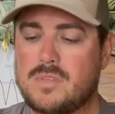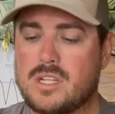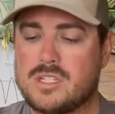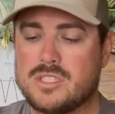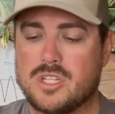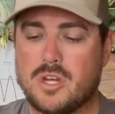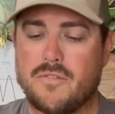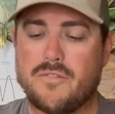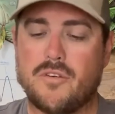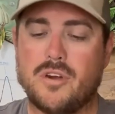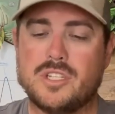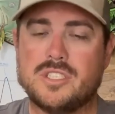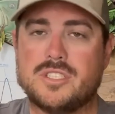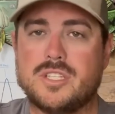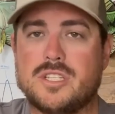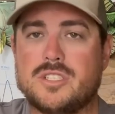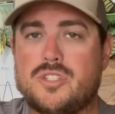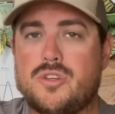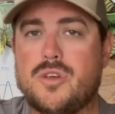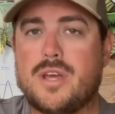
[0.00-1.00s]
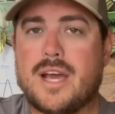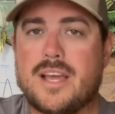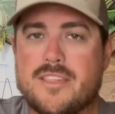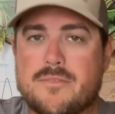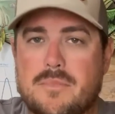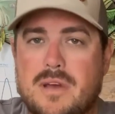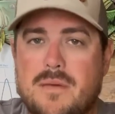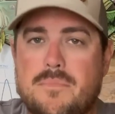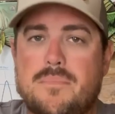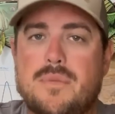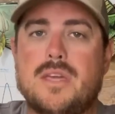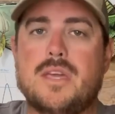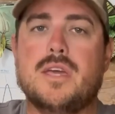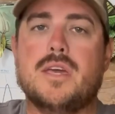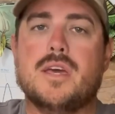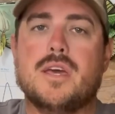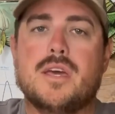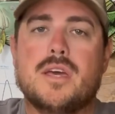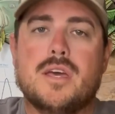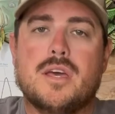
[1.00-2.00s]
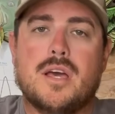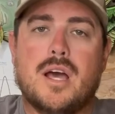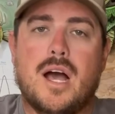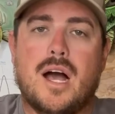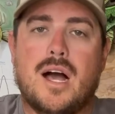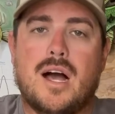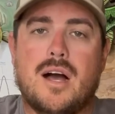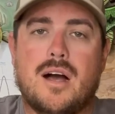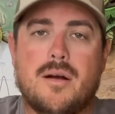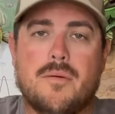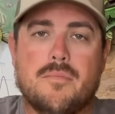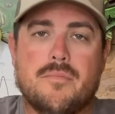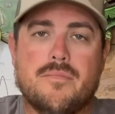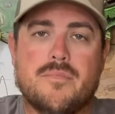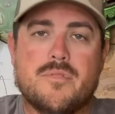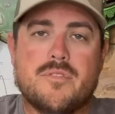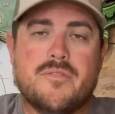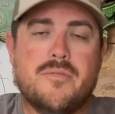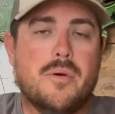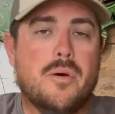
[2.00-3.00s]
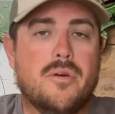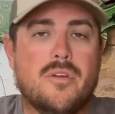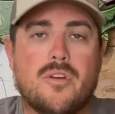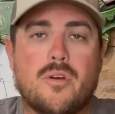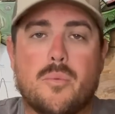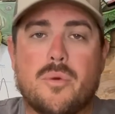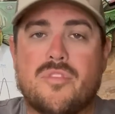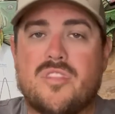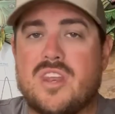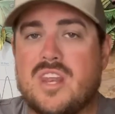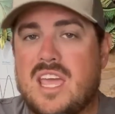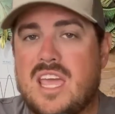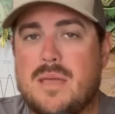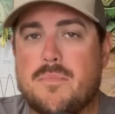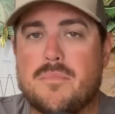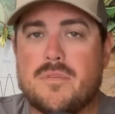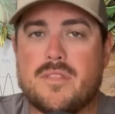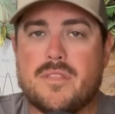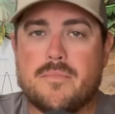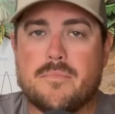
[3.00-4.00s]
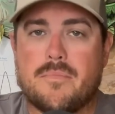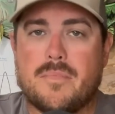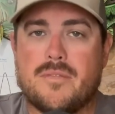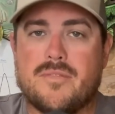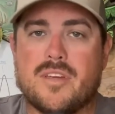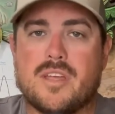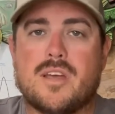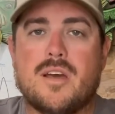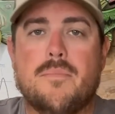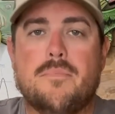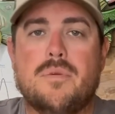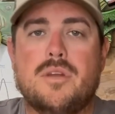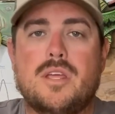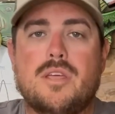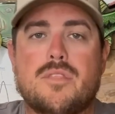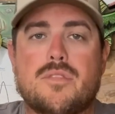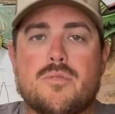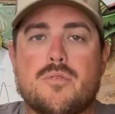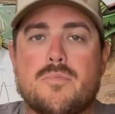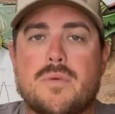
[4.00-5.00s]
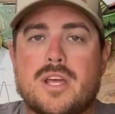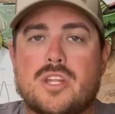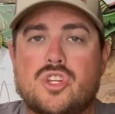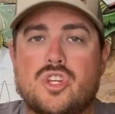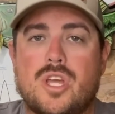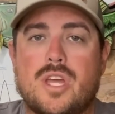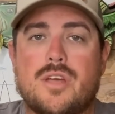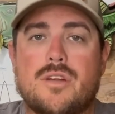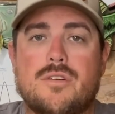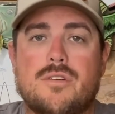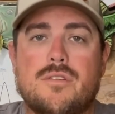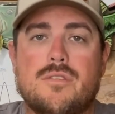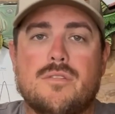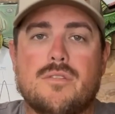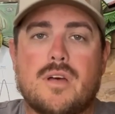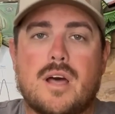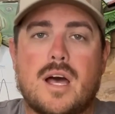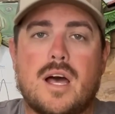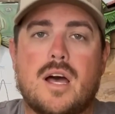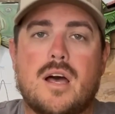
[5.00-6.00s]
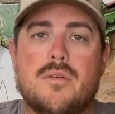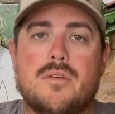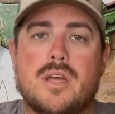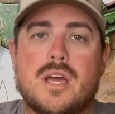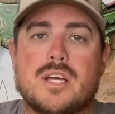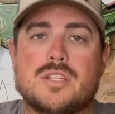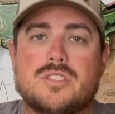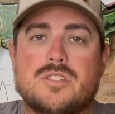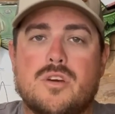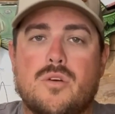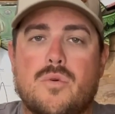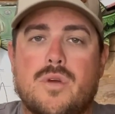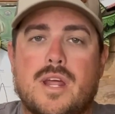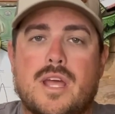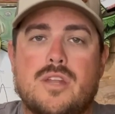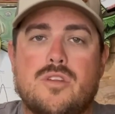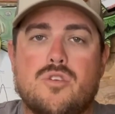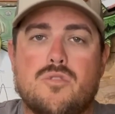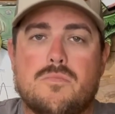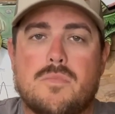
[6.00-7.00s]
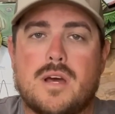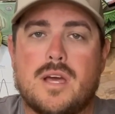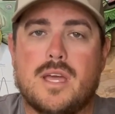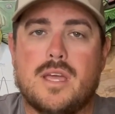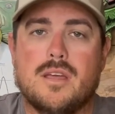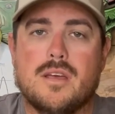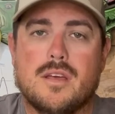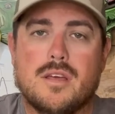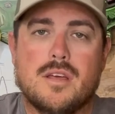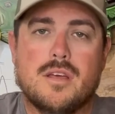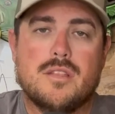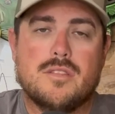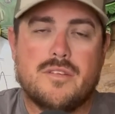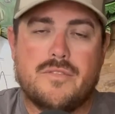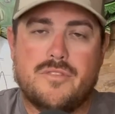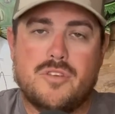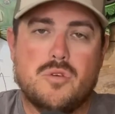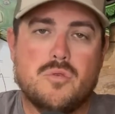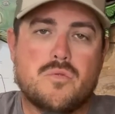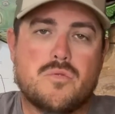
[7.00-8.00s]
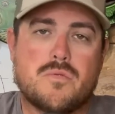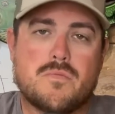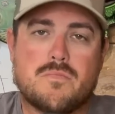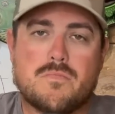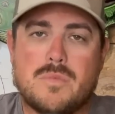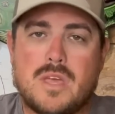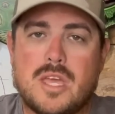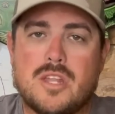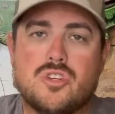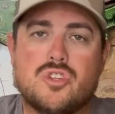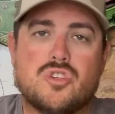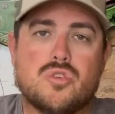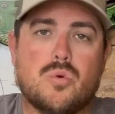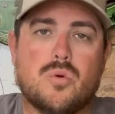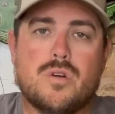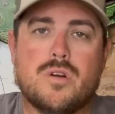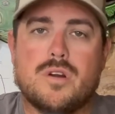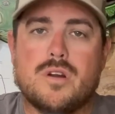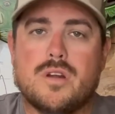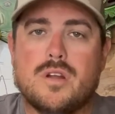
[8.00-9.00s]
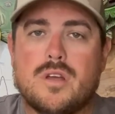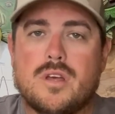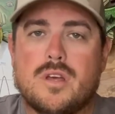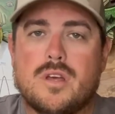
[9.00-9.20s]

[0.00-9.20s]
So for instance, you guys might be familiar with the name of the company through my channel. You guys know when I do the few inshore